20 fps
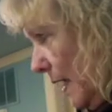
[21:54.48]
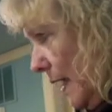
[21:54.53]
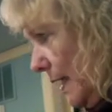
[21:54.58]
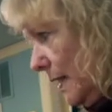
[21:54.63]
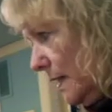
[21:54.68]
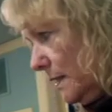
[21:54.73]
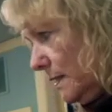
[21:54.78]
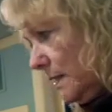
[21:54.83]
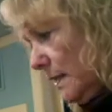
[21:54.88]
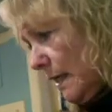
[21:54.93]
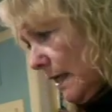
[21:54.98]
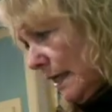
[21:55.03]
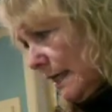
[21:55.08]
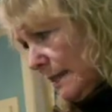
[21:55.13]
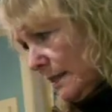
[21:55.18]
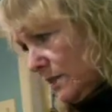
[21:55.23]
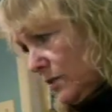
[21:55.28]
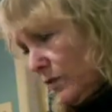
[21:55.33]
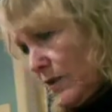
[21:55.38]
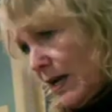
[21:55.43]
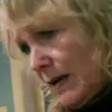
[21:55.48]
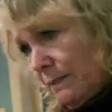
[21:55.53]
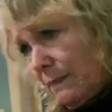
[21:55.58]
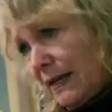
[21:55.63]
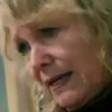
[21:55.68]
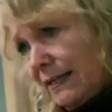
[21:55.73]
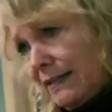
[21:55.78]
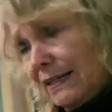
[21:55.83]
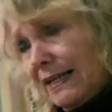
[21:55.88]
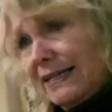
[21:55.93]
and so that
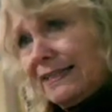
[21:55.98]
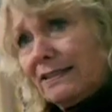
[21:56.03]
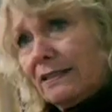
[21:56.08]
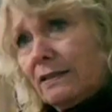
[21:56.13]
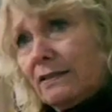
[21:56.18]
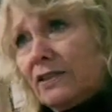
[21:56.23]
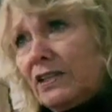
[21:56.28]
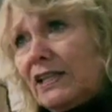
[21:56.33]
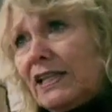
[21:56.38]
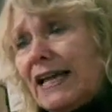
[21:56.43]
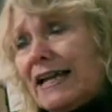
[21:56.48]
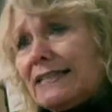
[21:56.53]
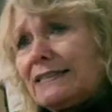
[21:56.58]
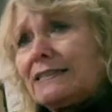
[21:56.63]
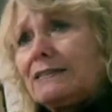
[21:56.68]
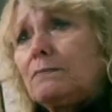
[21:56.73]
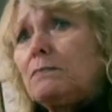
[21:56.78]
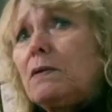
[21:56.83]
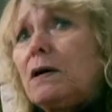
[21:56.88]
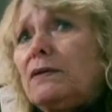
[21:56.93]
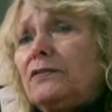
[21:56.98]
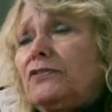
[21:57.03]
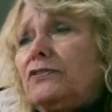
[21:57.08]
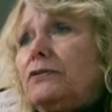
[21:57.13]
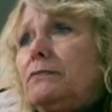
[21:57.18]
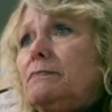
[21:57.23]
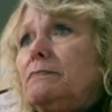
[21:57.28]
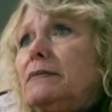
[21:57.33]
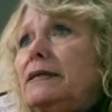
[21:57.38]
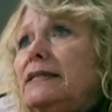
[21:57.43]
made, like, the last
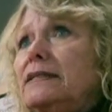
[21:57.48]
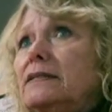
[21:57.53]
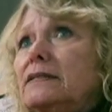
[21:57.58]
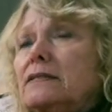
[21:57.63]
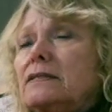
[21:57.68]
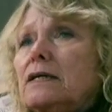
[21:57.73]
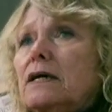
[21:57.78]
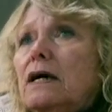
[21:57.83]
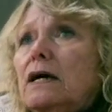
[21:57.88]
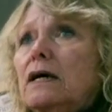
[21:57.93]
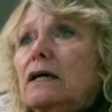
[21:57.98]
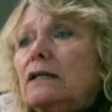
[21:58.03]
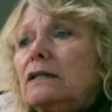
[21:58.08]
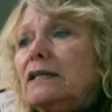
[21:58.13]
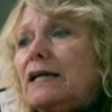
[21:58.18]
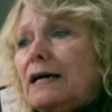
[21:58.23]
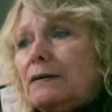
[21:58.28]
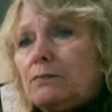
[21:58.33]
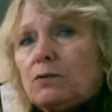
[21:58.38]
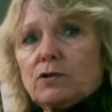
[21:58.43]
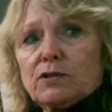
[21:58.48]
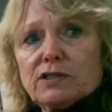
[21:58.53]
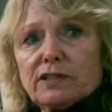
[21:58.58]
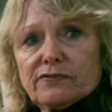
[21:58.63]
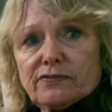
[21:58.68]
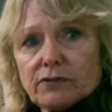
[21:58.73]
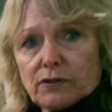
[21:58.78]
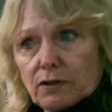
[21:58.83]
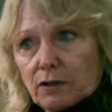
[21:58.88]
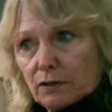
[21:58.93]
month made it a lot more
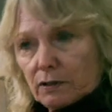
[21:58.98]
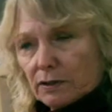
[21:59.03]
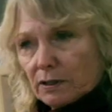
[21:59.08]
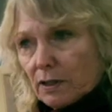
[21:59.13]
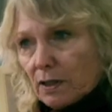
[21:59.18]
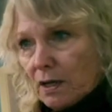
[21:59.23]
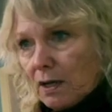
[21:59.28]
difficult,